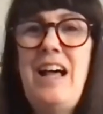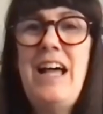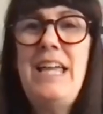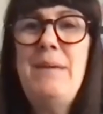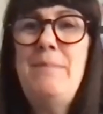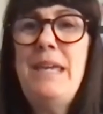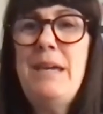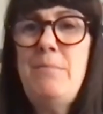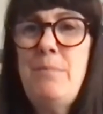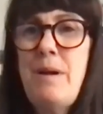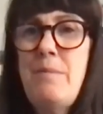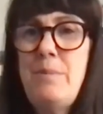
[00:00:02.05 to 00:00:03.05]
I am
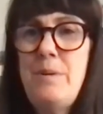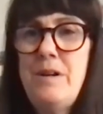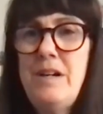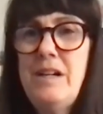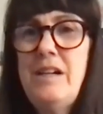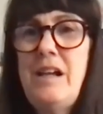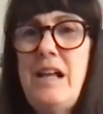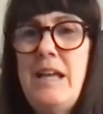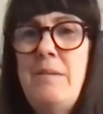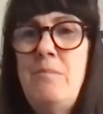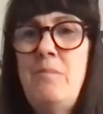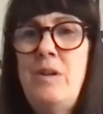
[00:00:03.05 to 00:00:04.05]
Kim Bredberg.
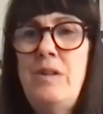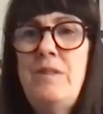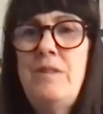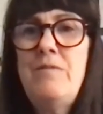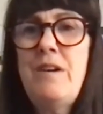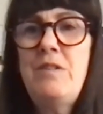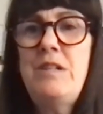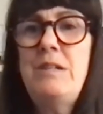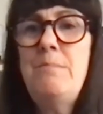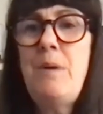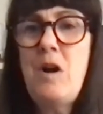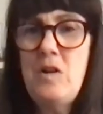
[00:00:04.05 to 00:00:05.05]
I'm one of the
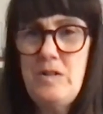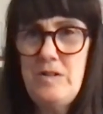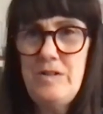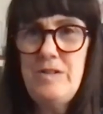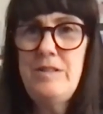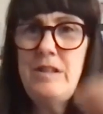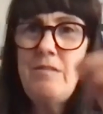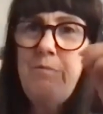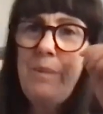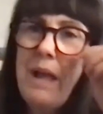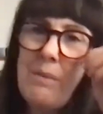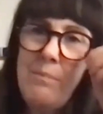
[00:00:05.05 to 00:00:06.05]
founding partners
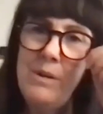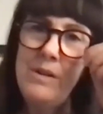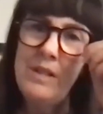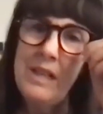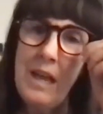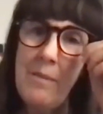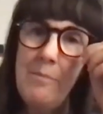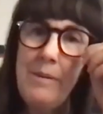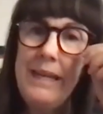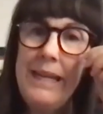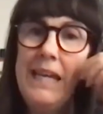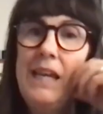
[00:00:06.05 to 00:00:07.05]
of Blackbird and
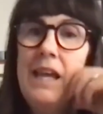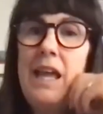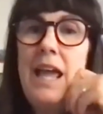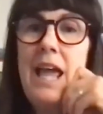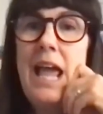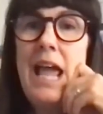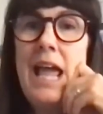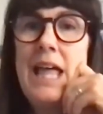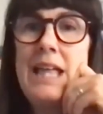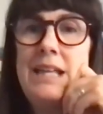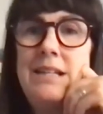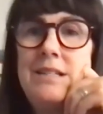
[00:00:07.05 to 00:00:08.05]
Company,
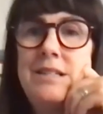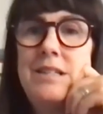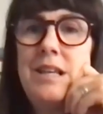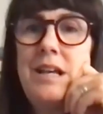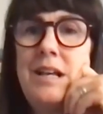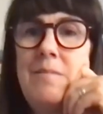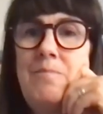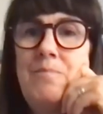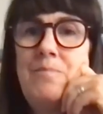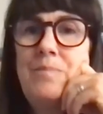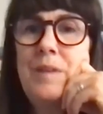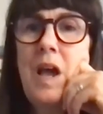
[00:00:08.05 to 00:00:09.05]
and
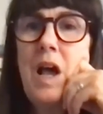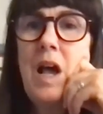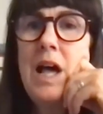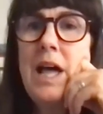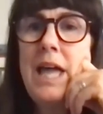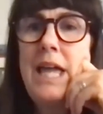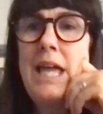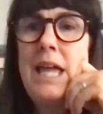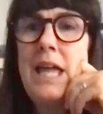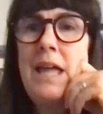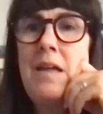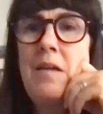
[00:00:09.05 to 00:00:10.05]
I
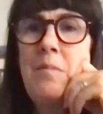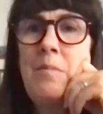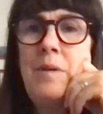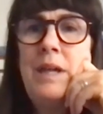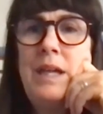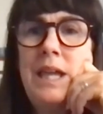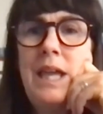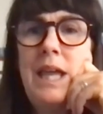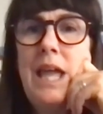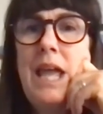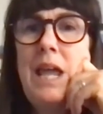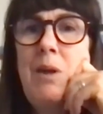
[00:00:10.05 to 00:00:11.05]
am
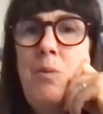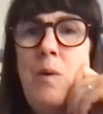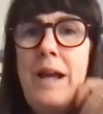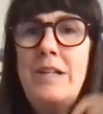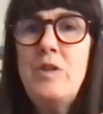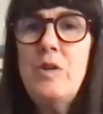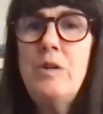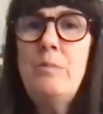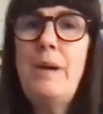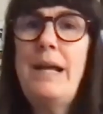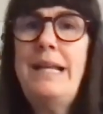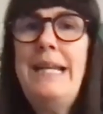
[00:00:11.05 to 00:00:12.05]
a writer
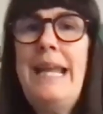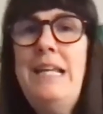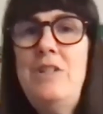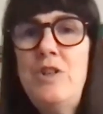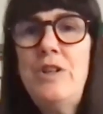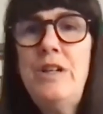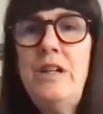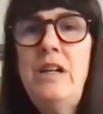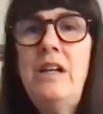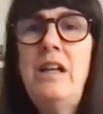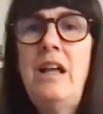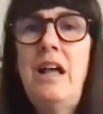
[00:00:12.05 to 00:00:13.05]
by nature.
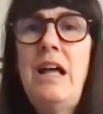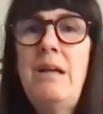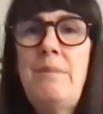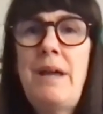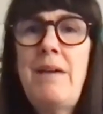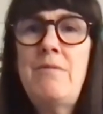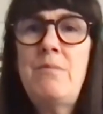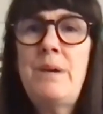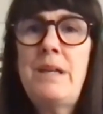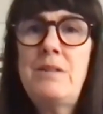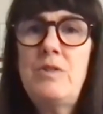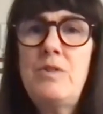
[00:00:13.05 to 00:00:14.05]
I have a
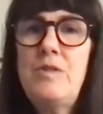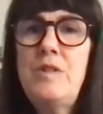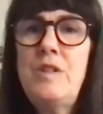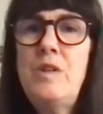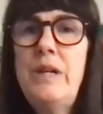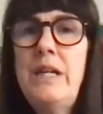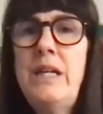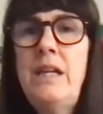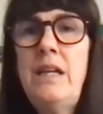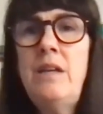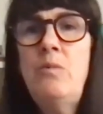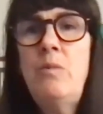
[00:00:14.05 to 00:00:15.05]
master's
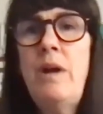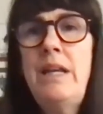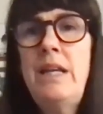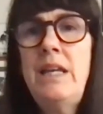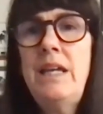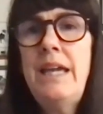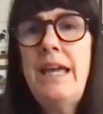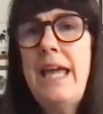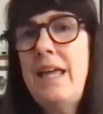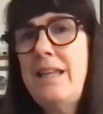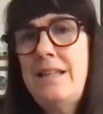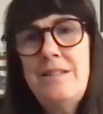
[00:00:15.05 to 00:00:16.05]
degree in writing,
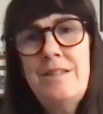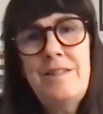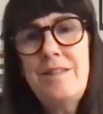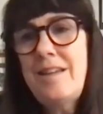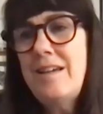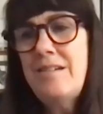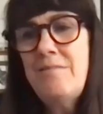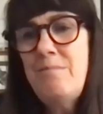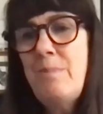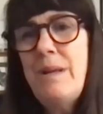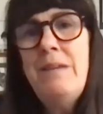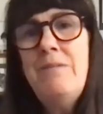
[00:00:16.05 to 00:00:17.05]
and
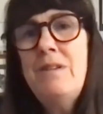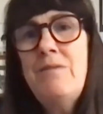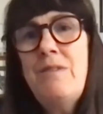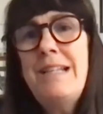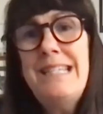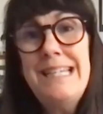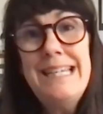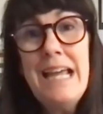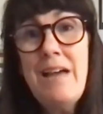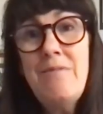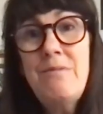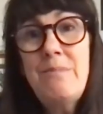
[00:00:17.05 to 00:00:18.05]
but even if I
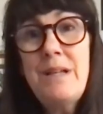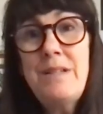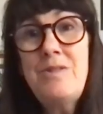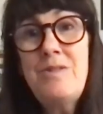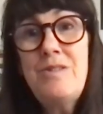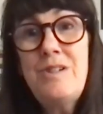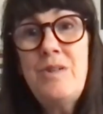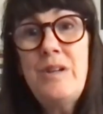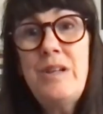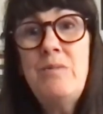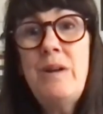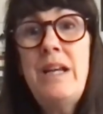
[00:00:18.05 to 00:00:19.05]
didn't have a master's
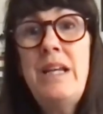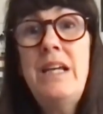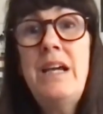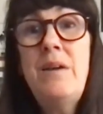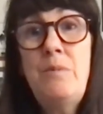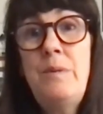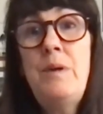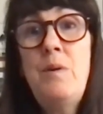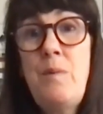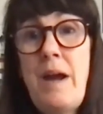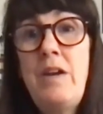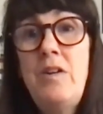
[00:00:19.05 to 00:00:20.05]
degree in writing, I would be a
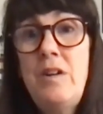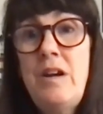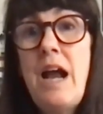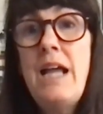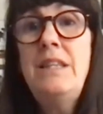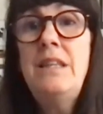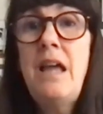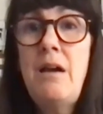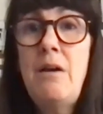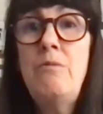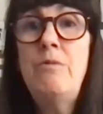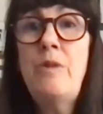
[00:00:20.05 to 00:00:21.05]
writer. I
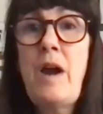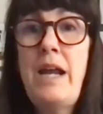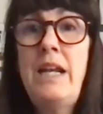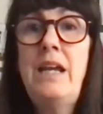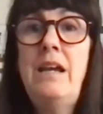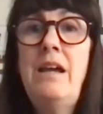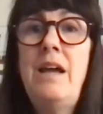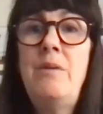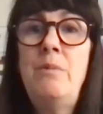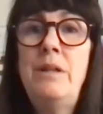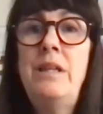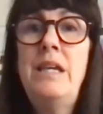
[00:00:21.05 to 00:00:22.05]
love writing. I
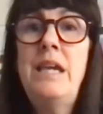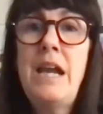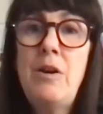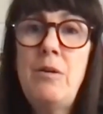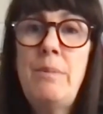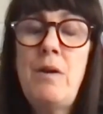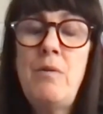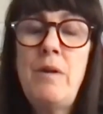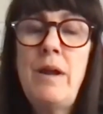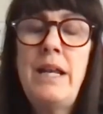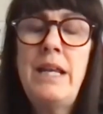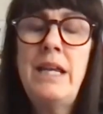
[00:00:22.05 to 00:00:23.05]
really care about
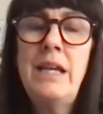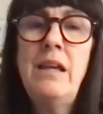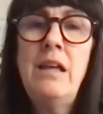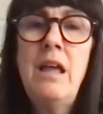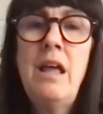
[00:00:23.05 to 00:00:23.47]
writing.